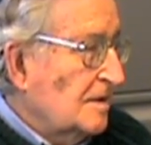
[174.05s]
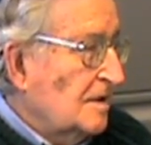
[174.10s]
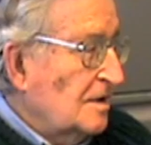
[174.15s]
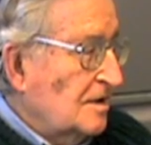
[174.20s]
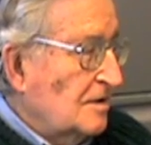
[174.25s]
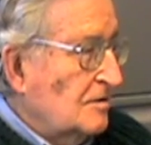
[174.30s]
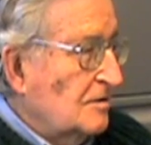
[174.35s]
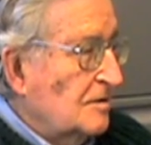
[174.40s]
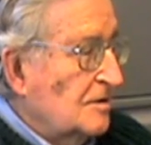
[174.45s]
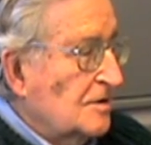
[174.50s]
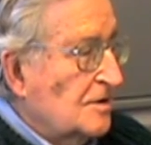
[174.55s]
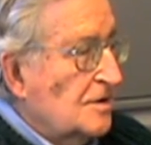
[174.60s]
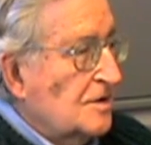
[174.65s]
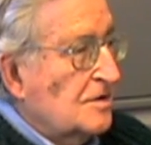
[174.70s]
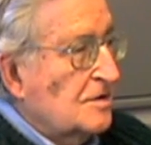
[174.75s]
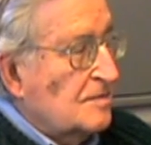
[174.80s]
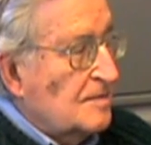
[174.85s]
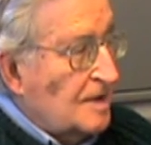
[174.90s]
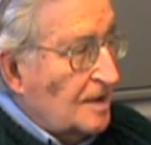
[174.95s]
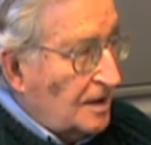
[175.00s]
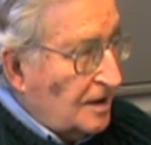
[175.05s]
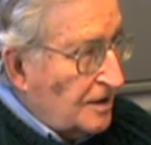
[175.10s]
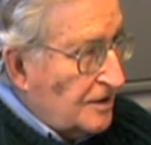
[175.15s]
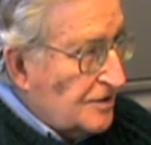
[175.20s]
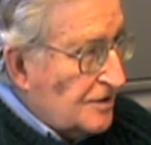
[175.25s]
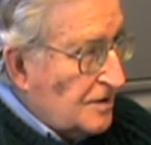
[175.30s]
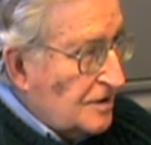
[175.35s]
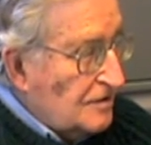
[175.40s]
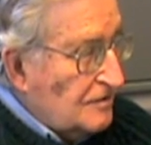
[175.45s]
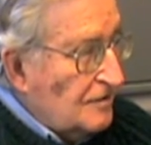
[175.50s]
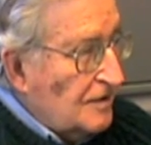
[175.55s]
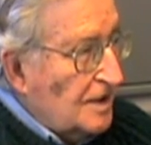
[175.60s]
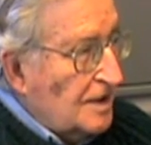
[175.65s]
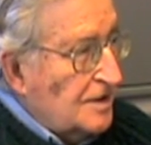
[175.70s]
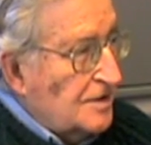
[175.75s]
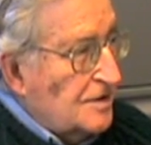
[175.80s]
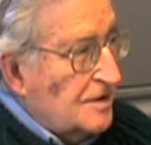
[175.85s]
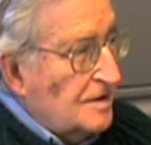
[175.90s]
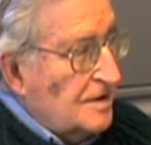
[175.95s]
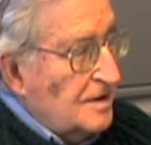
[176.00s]
and who is his Middle East
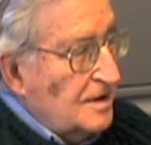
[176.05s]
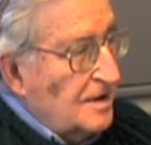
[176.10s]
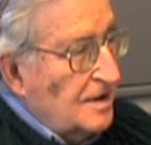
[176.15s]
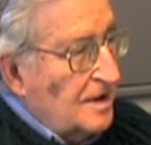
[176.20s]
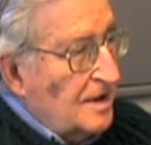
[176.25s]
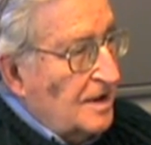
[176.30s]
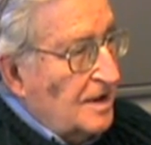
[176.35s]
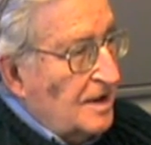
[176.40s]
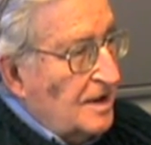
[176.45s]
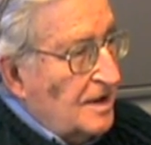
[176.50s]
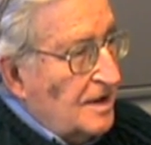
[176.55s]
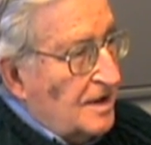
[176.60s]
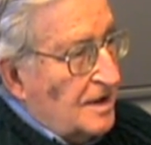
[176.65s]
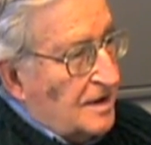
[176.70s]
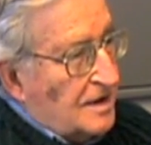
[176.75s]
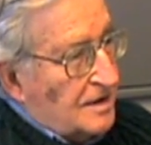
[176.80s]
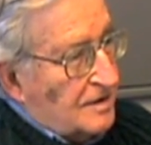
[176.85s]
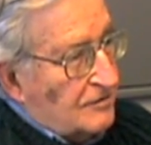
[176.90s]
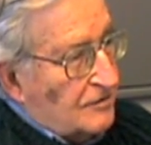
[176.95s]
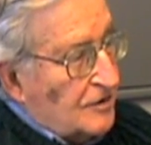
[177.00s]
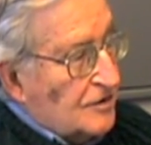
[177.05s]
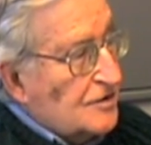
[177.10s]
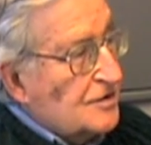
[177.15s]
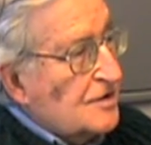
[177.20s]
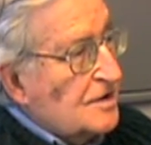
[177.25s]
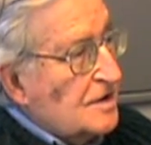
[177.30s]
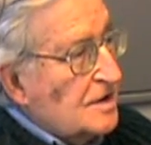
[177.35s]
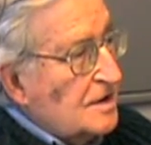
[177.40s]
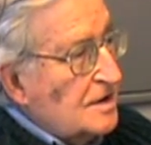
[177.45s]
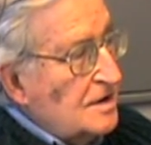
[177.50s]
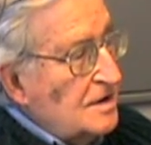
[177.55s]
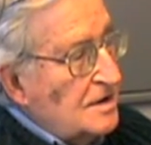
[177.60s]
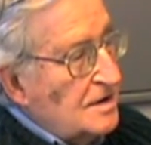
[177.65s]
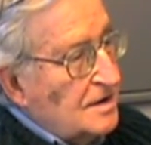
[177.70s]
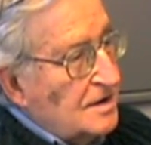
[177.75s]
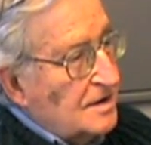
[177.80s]
advisor, was the